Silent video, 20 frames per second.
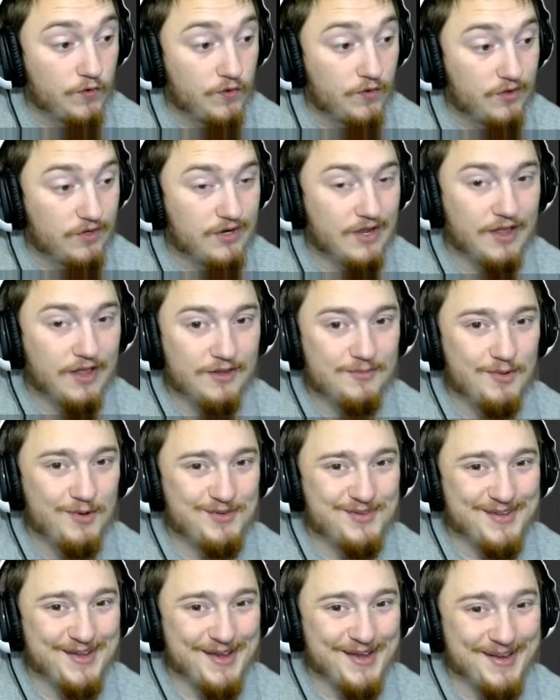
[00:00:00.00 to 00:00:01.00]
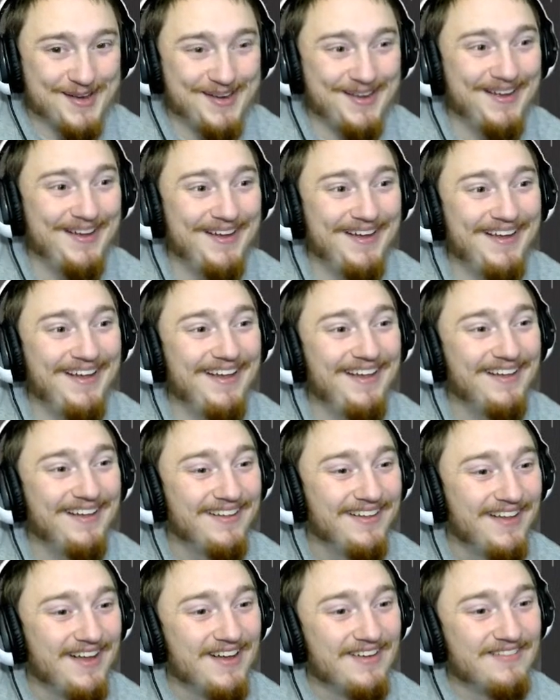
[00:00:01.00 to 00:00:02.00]
yeah, that's mostly it.
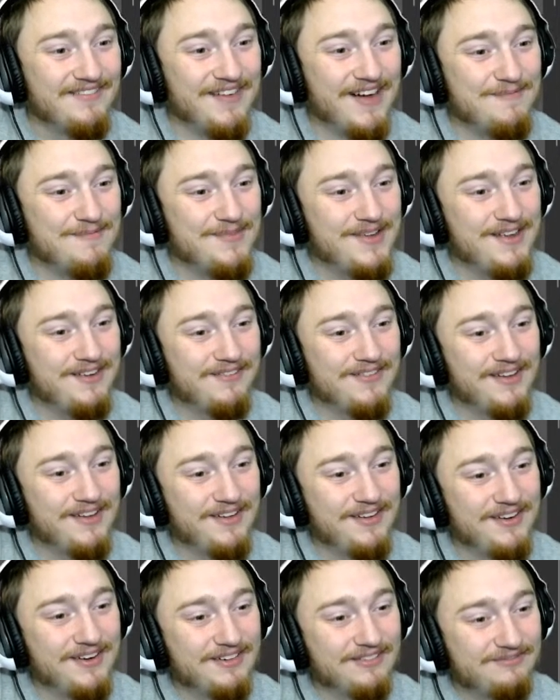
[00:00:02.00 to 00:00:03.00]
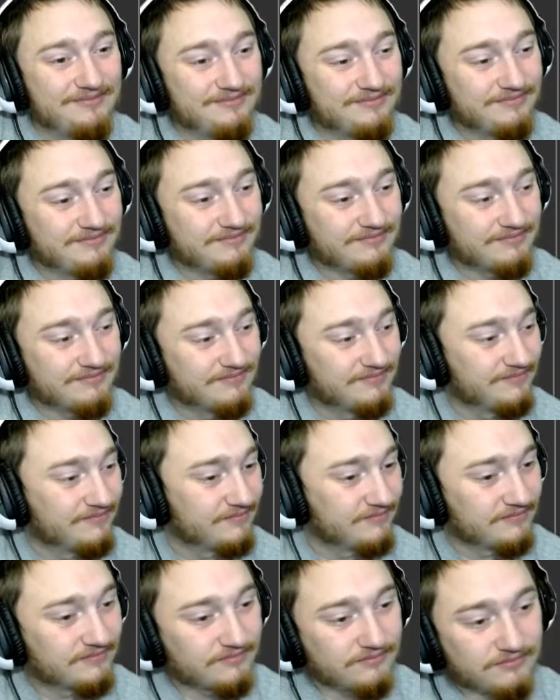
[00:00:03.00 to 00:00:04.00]
If I'm being real here.
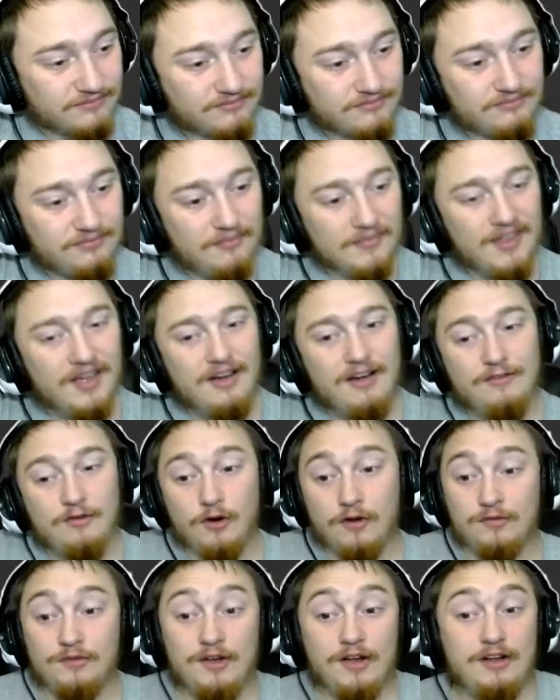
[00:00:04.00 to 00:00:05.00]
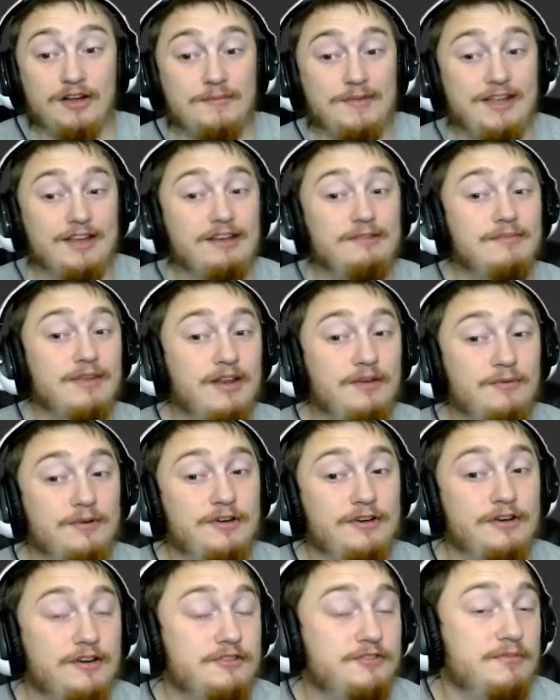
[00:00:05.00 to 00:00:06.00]
Of course, we're not going to be getting many
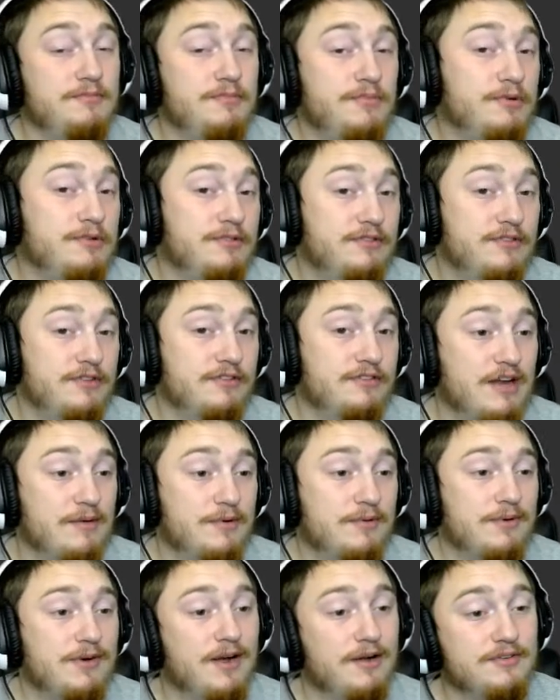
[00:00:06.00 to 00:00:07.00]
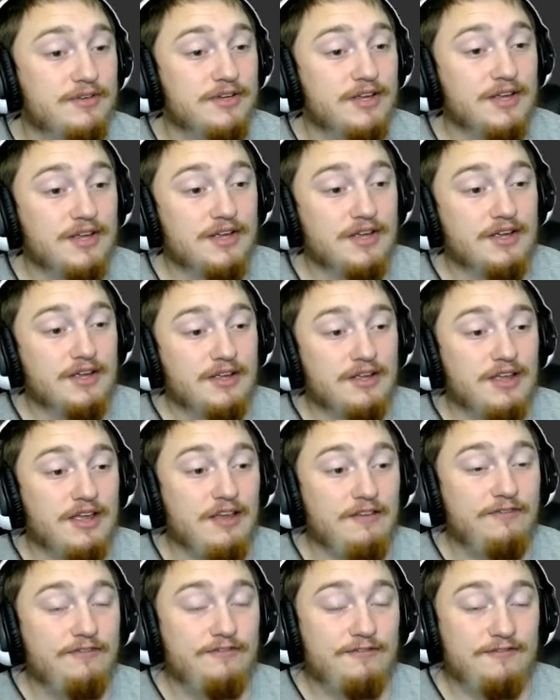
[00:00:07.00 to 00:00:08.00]
recursion points this time around.
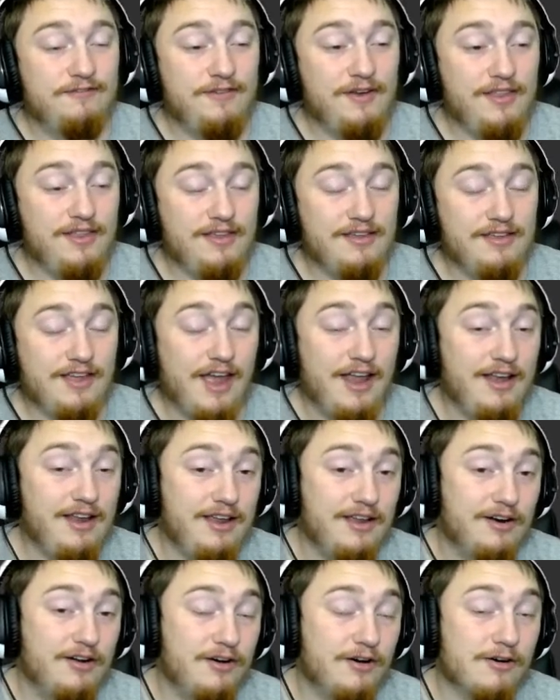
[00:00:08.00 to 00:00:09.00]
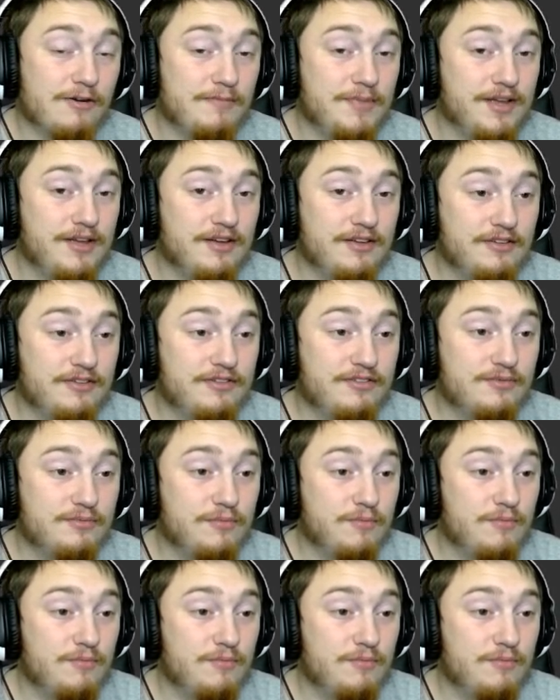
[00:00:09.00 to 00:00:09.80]
If really any at all, because